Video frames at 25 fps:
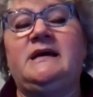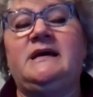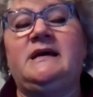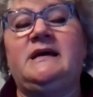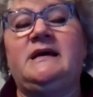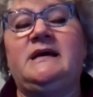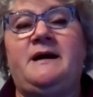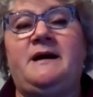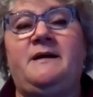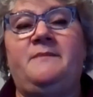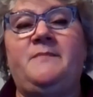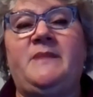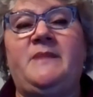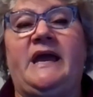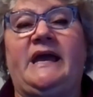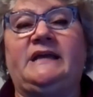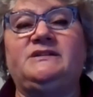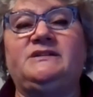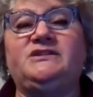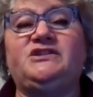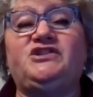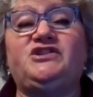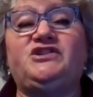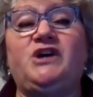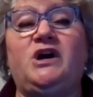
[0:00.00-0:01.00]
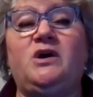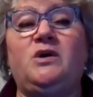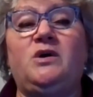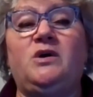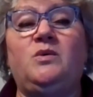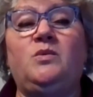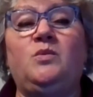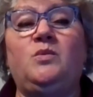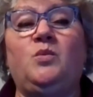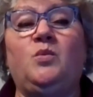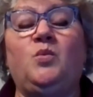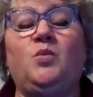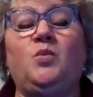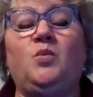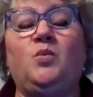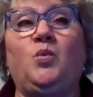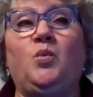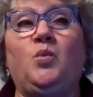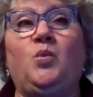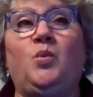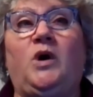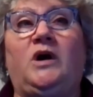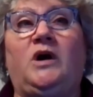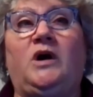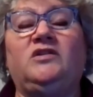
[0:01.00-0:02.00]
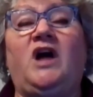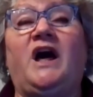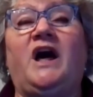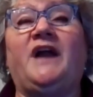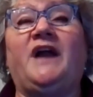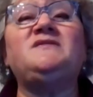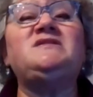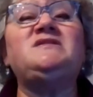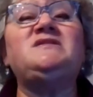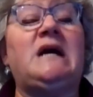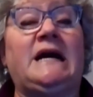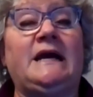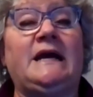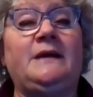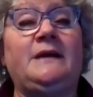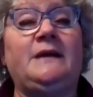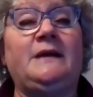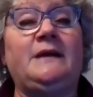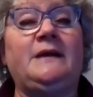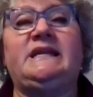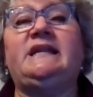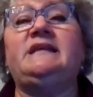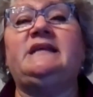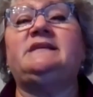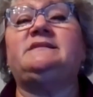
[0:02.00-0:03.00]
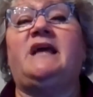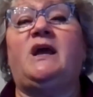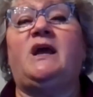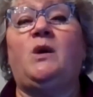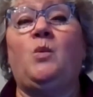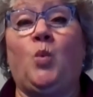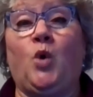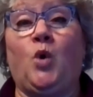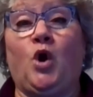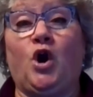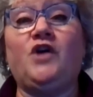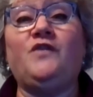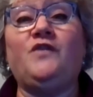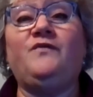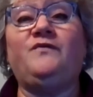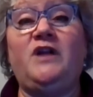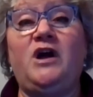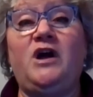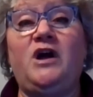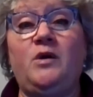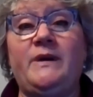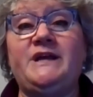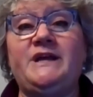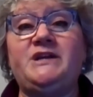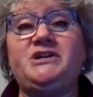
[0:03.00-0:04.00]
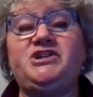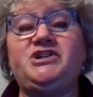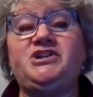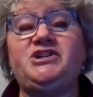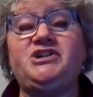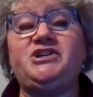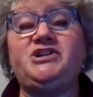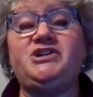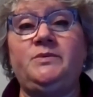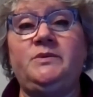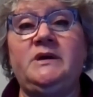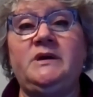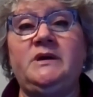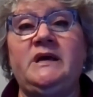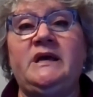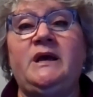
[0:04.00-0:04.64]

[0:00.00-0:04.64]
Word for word: Um, and so a lot of times it is a workflow issue